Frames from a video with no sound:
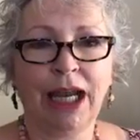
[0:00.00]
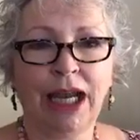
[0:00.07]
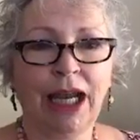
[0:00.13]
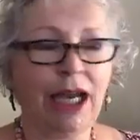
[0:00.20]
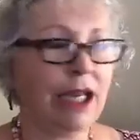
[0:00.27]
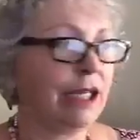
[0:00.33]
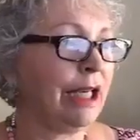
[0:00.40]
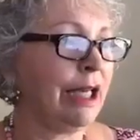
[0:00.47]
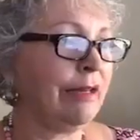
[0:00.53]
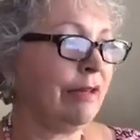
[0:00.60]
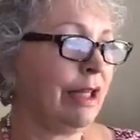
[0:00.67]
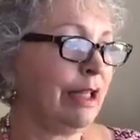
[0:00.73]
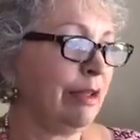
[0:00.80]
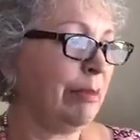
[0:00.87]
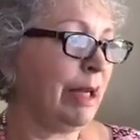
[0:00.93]
can't even
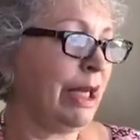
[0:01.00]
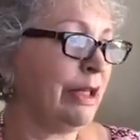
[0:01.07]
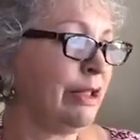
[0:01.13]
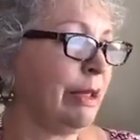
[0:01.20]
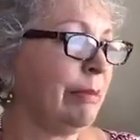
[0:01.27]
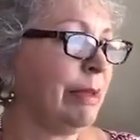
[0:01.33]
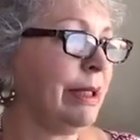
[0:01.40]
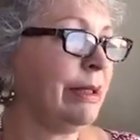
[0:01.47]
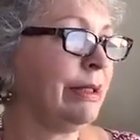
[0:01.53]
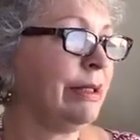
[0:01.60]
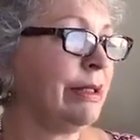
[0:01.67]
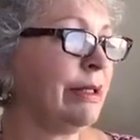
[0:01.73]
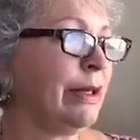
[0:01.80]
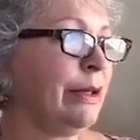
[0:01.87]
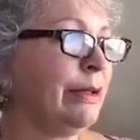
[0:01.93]
get the page up.
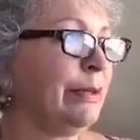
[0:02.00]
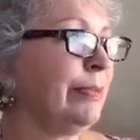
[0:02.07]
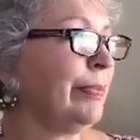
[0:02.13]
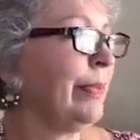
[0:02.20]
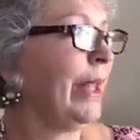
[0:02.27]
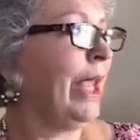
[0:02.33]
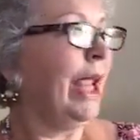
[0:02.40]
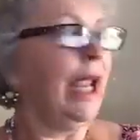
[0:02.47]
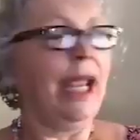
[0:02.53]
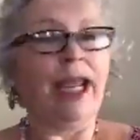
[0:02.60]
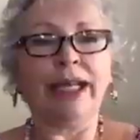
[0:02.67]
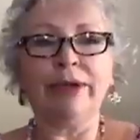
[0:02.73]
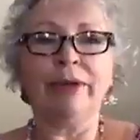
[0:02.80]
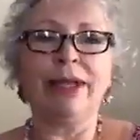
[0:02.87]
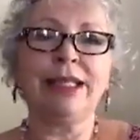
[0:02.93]
So
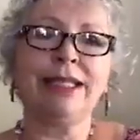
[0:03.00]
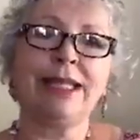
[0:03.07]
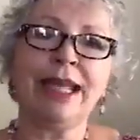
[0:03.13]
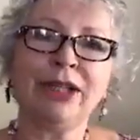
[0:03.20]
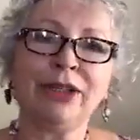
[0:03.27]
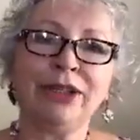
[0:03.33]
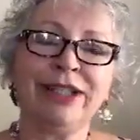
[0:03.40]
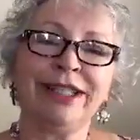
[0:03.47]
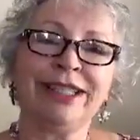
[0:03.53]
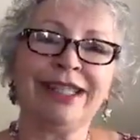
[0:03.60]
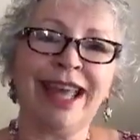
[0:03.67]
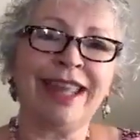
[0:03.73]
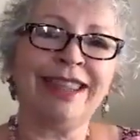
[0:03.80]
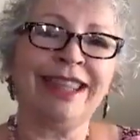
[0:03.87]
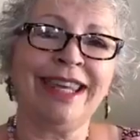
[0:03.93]
anyways, thank goodness
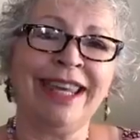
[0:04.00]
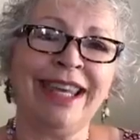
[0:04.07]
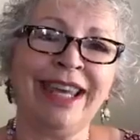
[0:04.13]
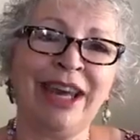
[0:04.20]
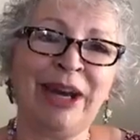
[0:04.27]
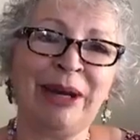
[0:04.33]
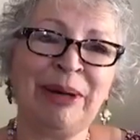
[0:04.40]
that the